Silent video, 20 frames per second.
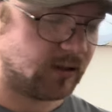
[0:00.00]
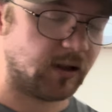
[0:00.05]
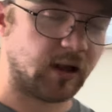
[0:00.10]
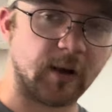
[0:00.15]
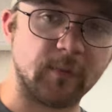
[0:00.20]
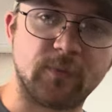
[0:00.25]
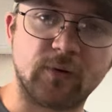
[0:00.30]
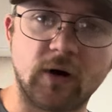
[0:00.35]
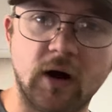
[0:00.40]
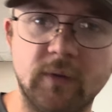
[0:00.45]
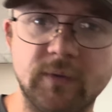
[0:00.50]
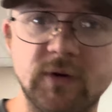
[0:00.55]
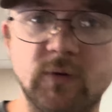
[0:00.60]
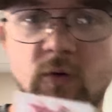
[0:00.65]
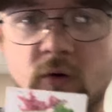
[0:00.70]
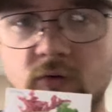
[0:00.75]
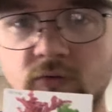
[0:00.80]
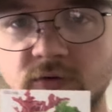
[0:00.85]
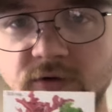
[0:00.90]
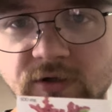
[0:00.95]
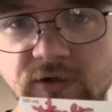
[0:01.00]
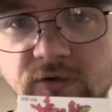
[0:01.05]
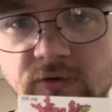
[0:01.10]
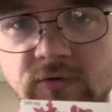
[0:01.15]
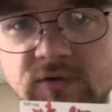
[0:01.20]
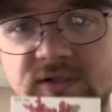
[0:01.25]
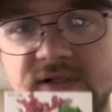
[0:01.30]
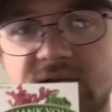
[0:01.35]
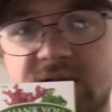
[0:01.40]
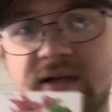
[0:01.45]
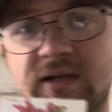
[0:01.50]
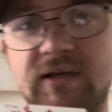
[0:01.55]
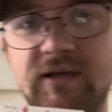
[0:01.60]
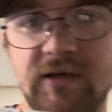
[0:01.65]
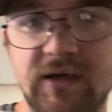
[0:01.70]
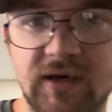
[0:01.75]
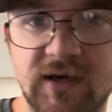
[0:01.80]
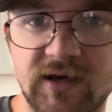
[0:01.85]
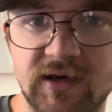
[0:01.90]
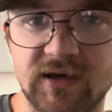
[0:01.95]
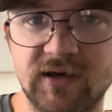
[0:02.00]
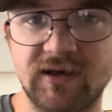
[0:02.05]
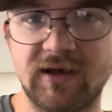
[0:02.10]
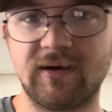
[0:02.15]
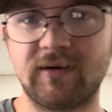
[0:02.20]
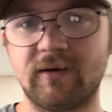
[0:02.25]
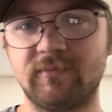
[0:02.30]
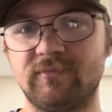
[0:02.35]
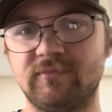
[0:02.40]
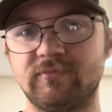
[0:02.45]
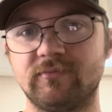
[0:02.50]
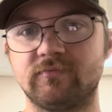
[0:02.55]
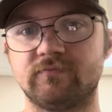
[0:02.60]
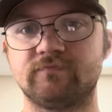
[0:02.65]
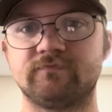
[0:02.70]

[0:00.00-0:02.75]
I probably won't use any. I'm